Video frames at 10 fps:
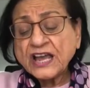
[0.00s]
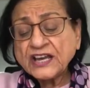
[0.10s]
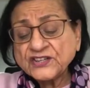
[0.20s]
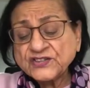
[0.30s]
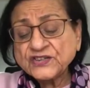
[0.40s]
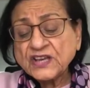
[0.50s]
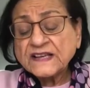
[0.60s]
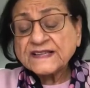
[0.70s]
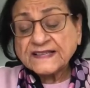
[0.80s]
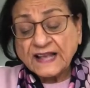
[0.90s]
is
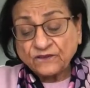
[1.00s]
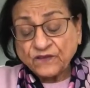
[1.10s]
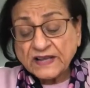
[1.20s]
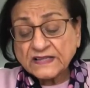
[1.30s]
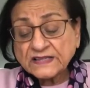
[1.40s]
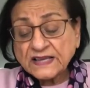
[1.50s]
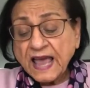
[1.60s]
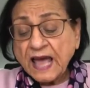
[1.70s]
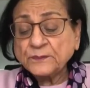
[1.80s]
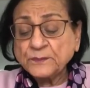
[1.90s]
selfless
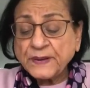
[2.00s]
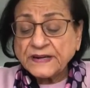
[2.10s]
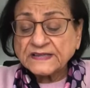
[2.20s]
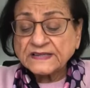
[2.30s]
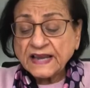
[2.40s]
and bids